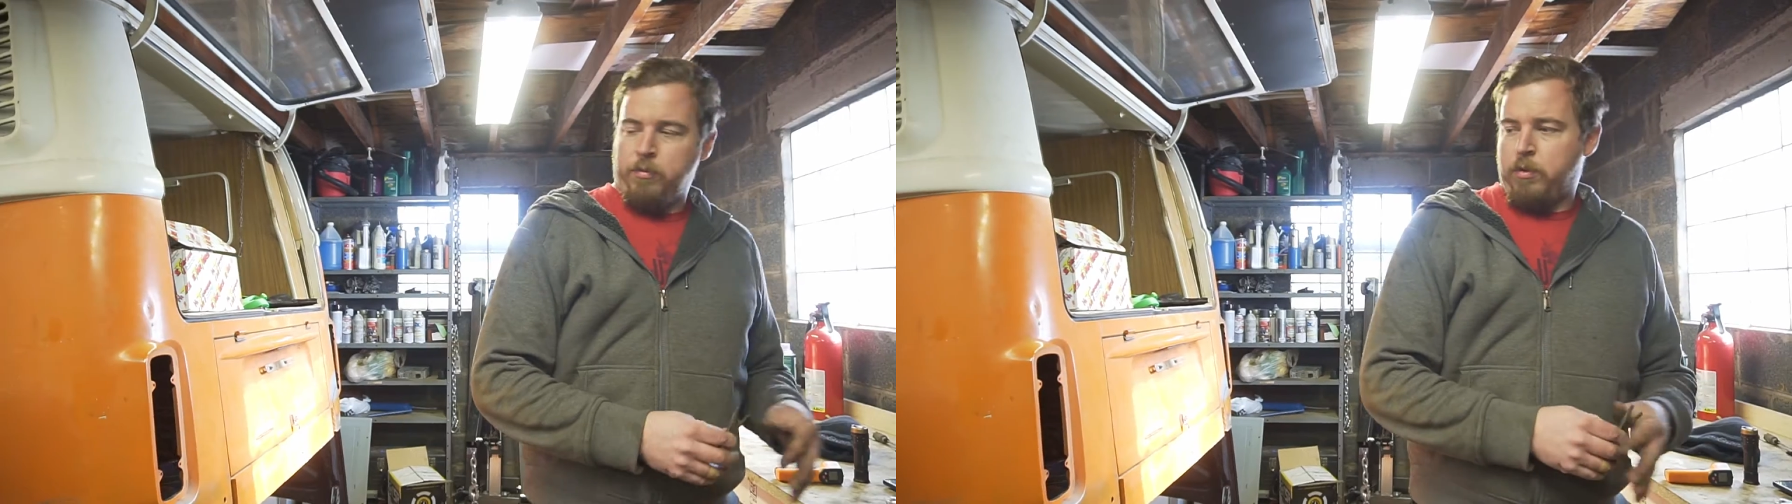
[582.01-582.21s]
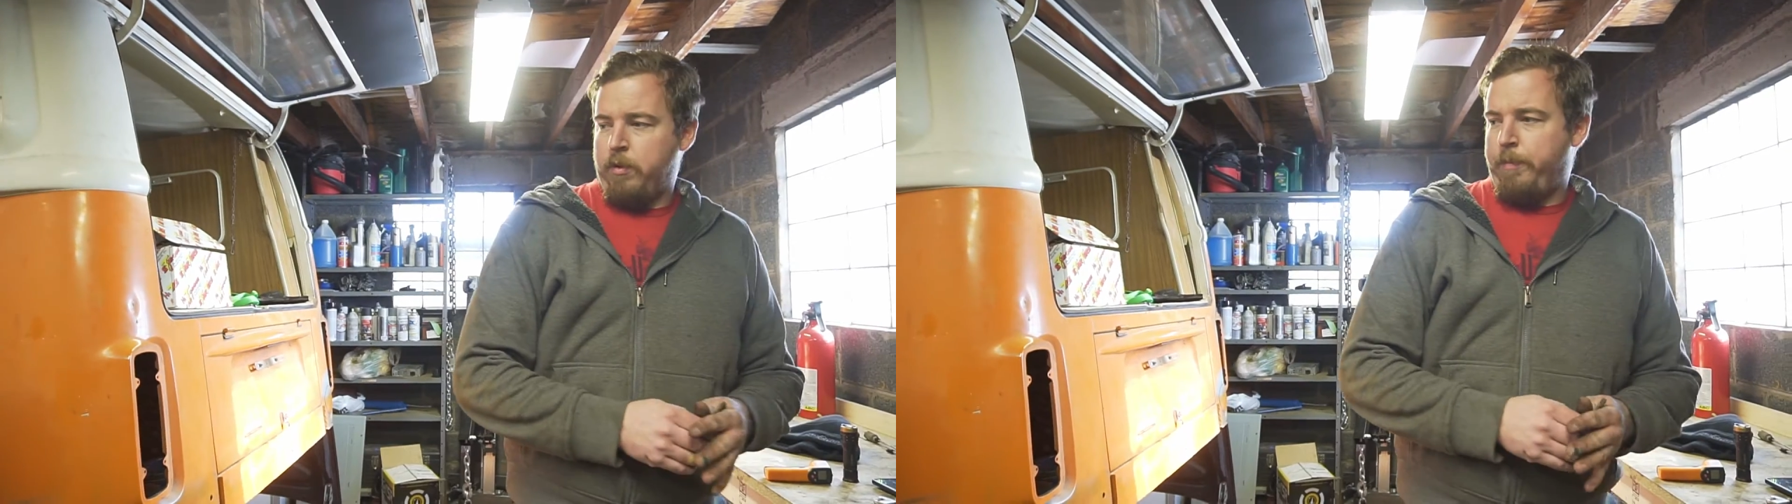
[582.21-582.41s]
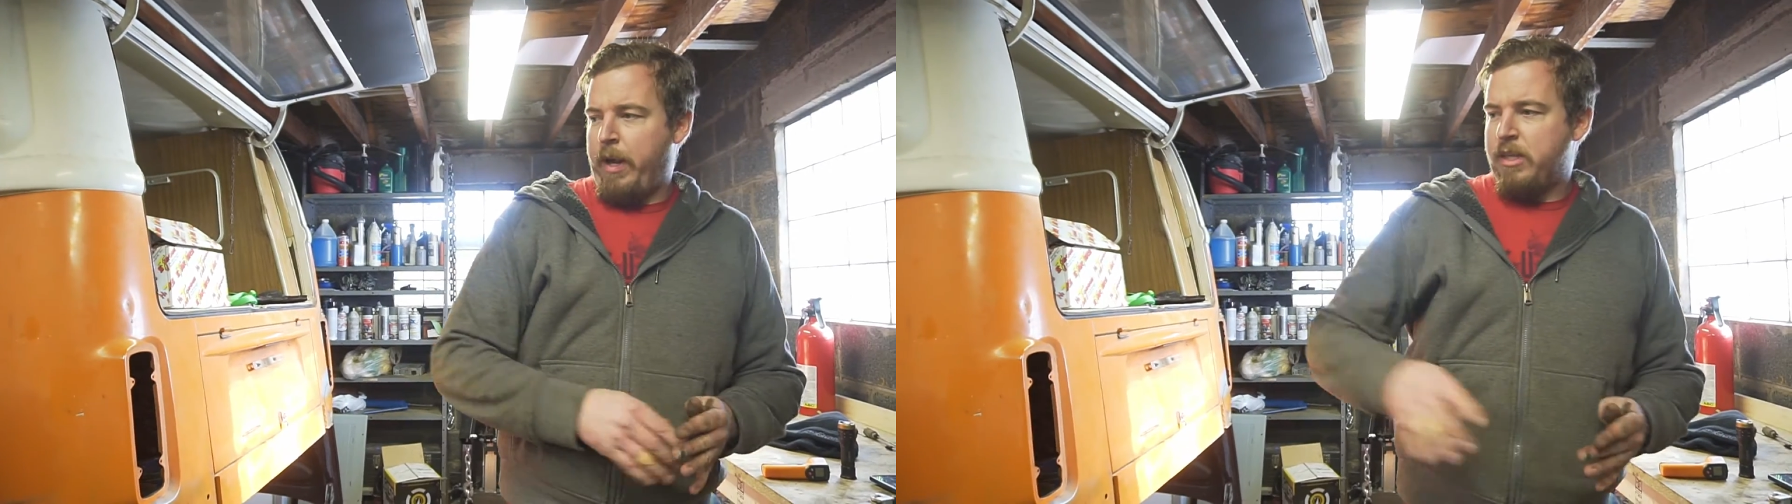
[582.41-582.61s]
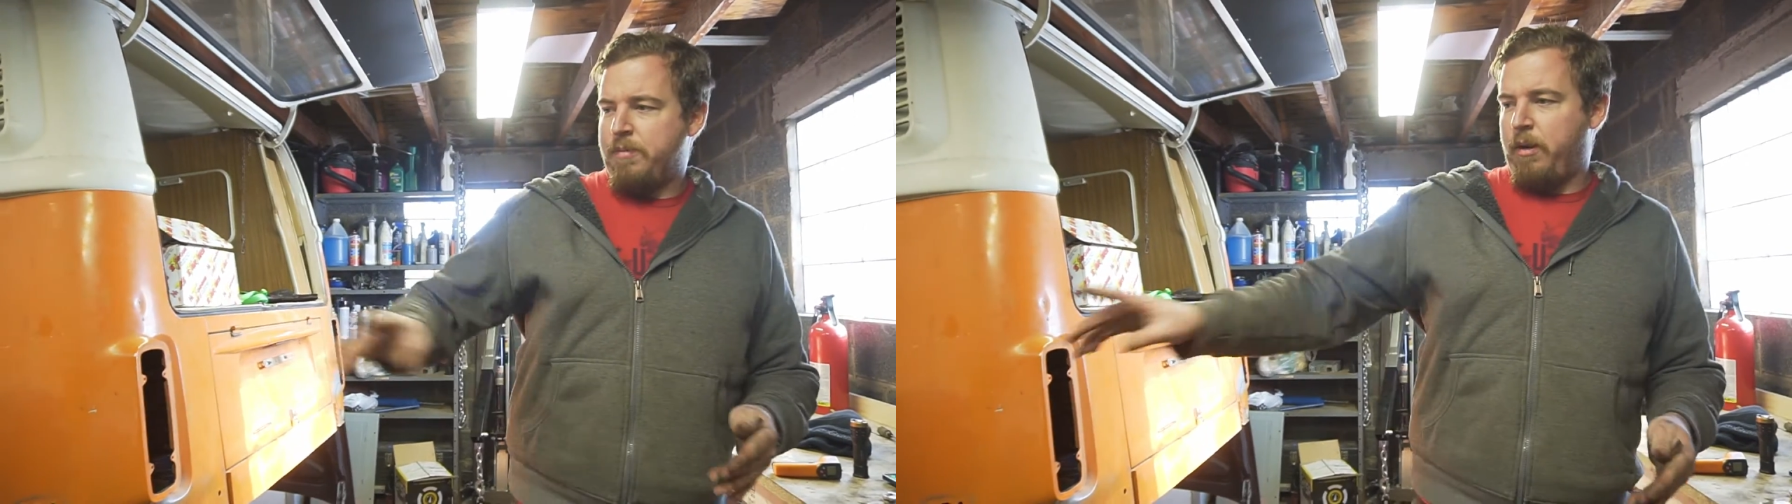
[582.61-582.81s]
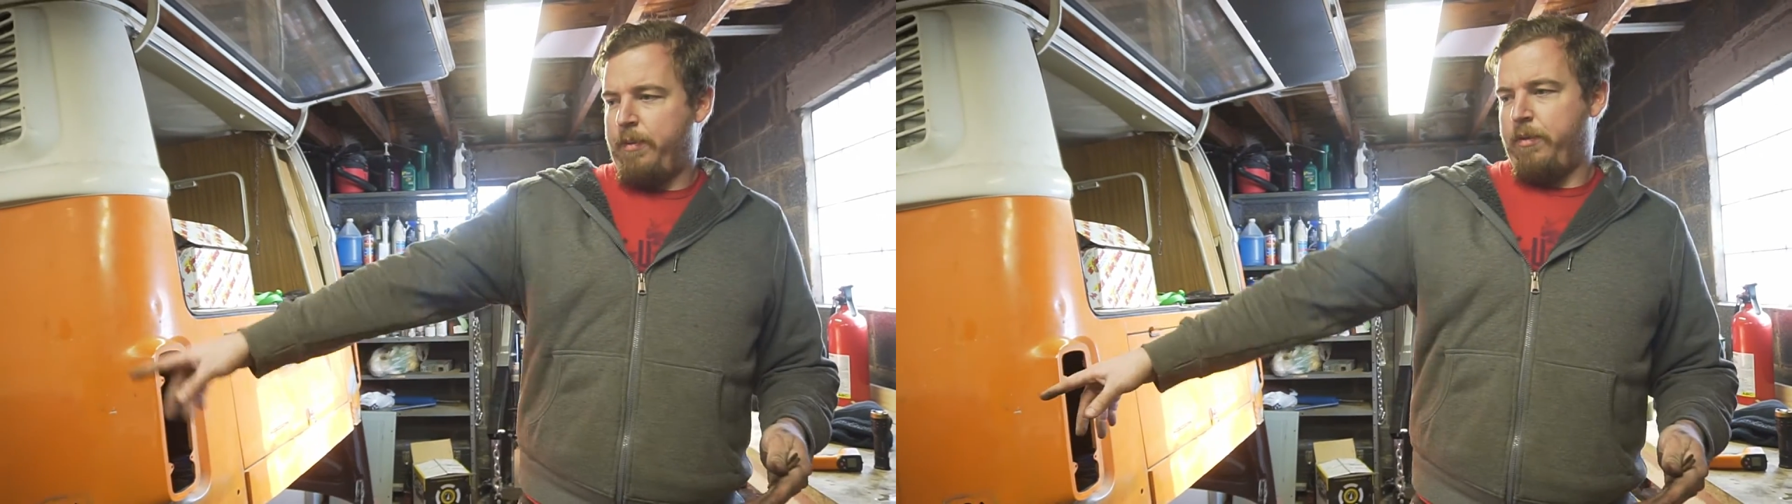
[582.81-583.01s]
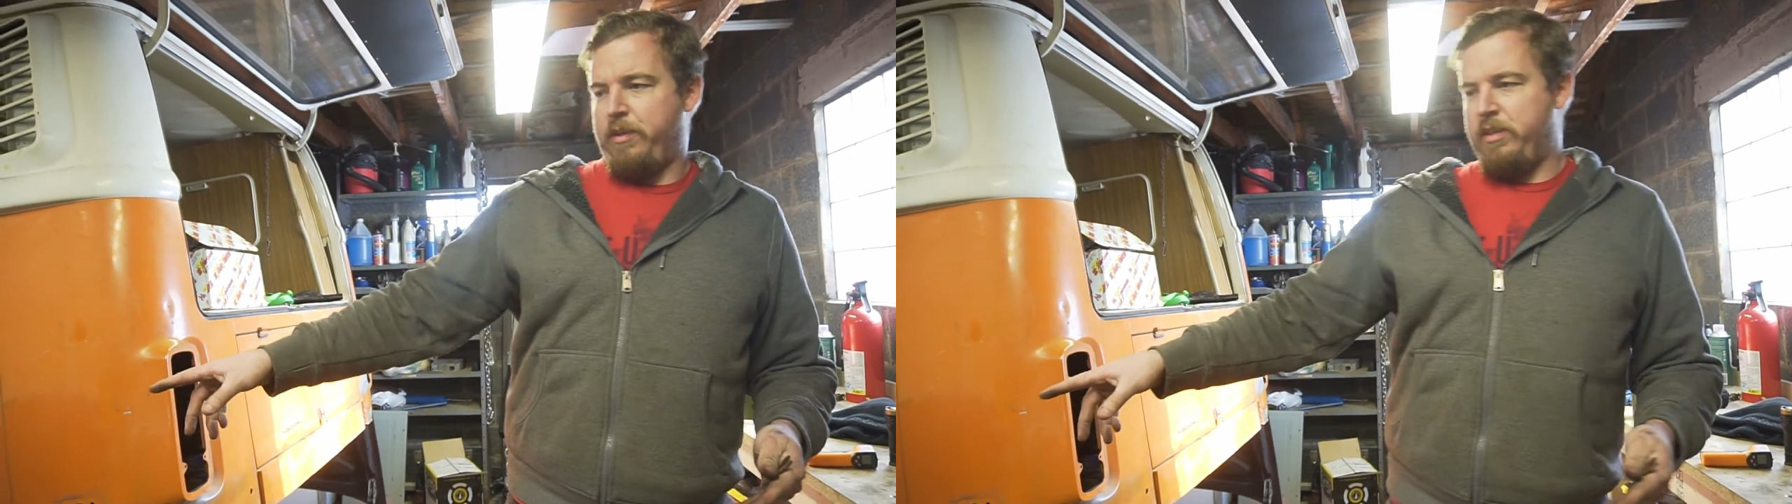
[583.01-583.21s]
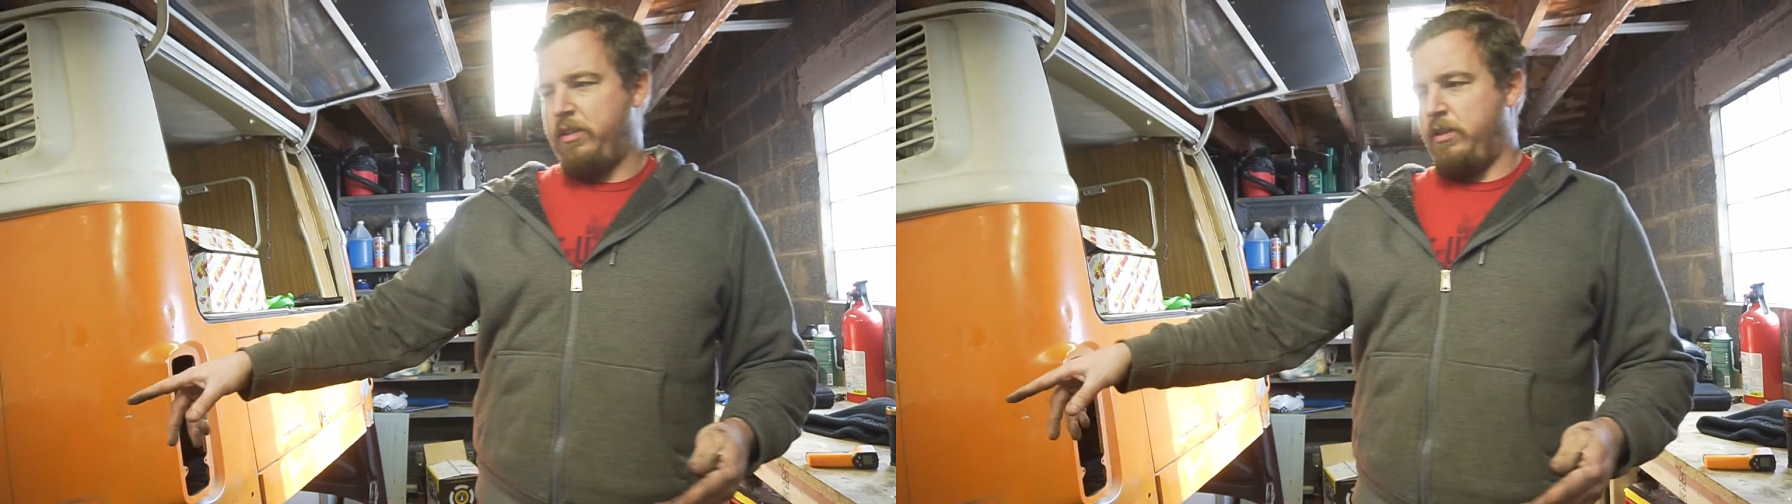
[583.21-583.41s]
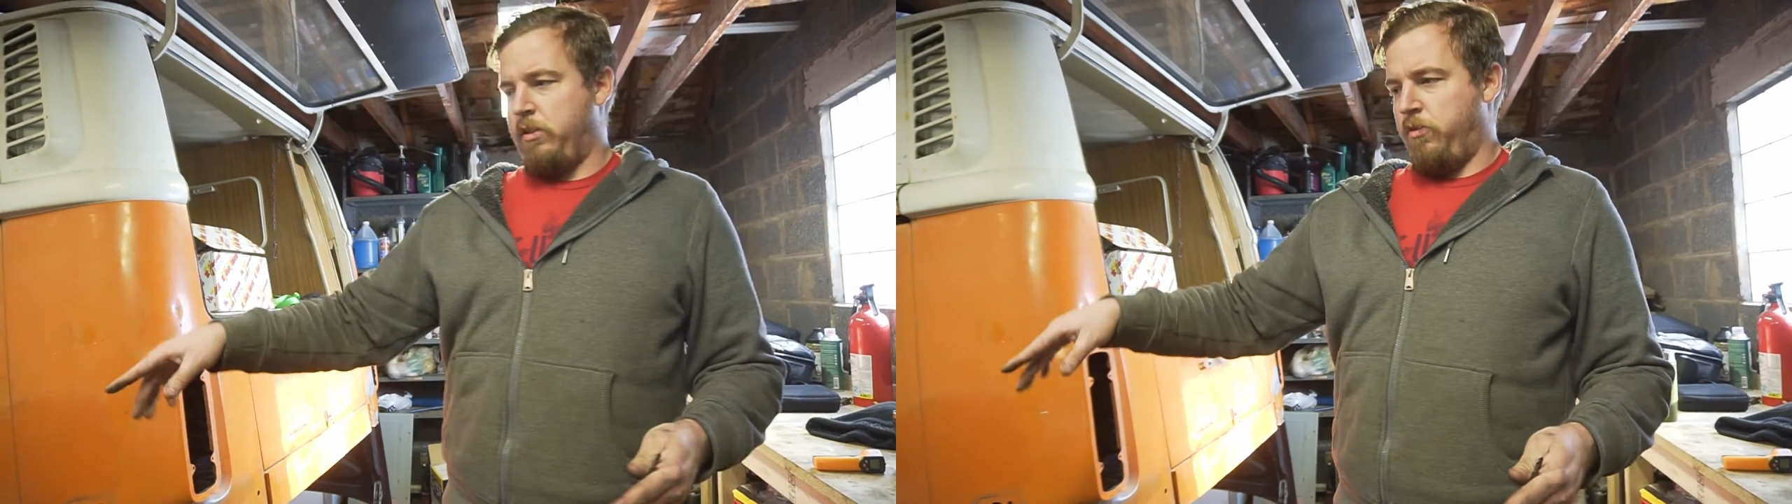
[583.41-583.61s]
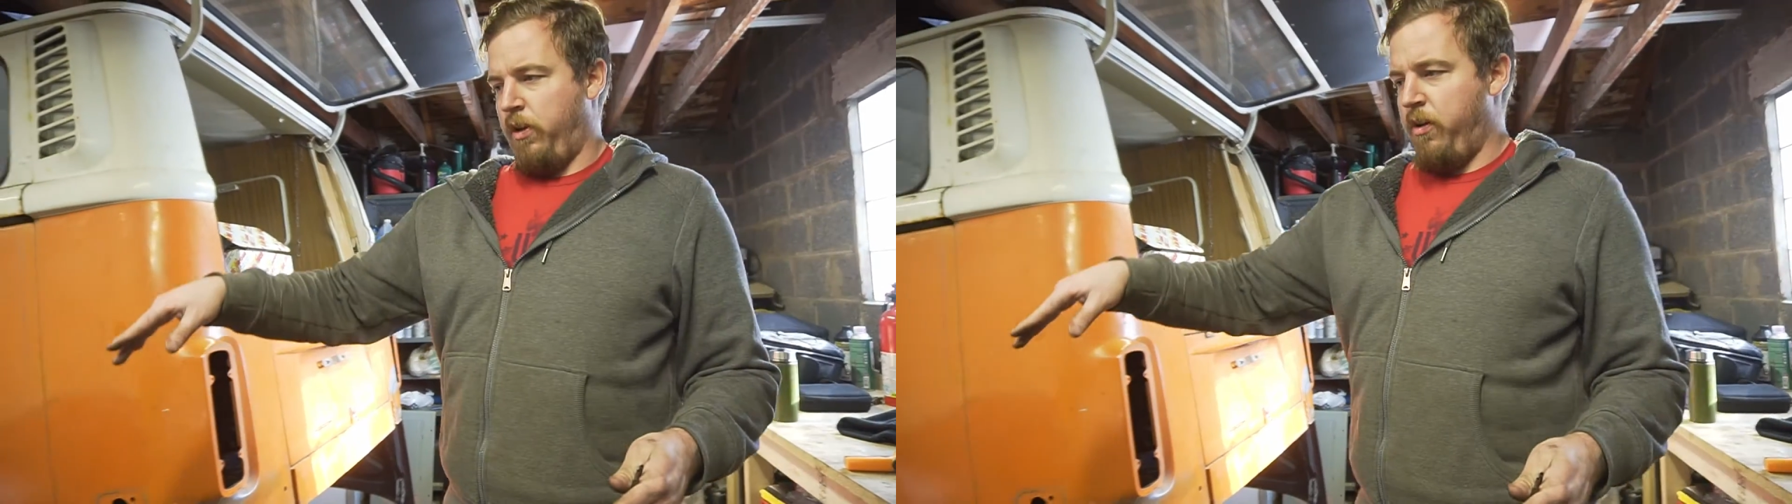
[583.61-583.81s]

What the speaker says: The bad spot about this is it's right